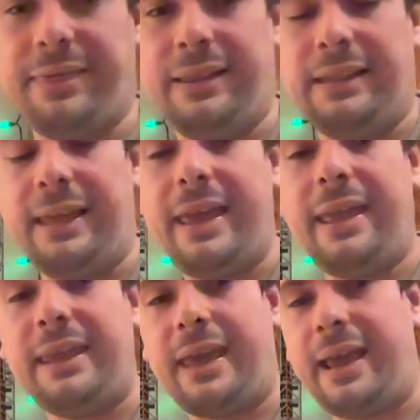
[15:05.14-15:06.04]
the
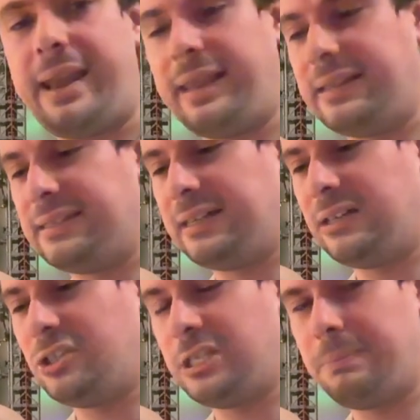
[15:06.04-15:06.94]
leg and can
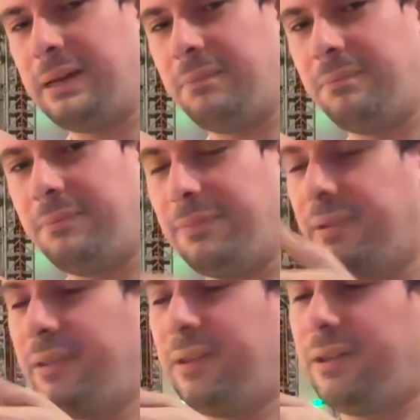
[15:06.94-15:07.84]
touch the bum.
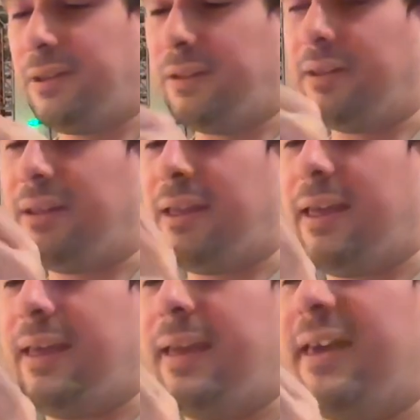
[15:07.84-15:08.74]

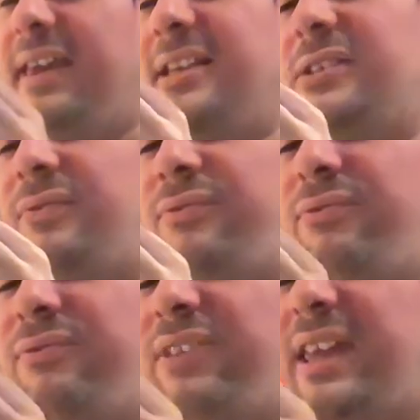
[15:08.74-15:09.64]
His
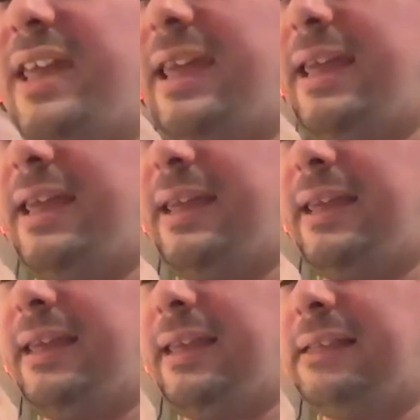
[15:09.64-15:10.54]
feet
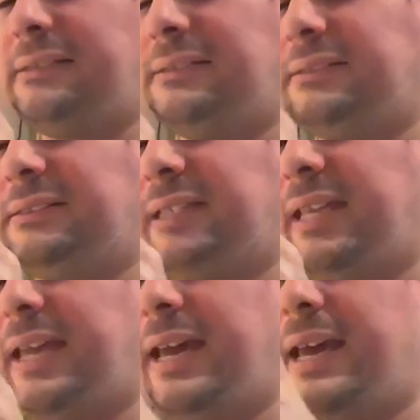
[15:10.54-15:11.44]

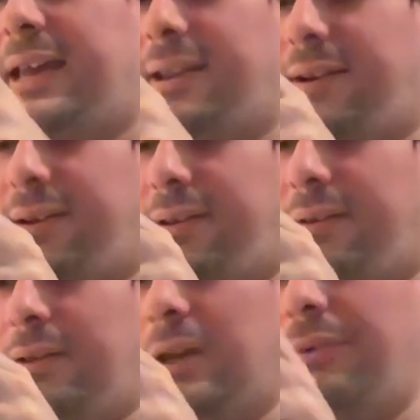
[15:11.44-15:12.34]
can
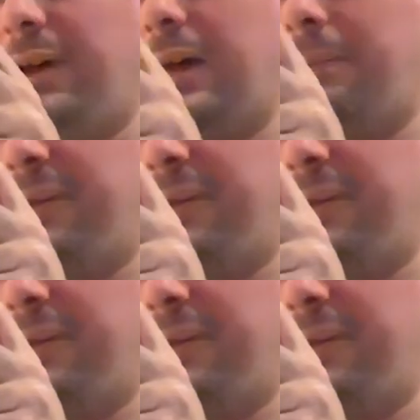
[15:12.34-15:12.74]
go up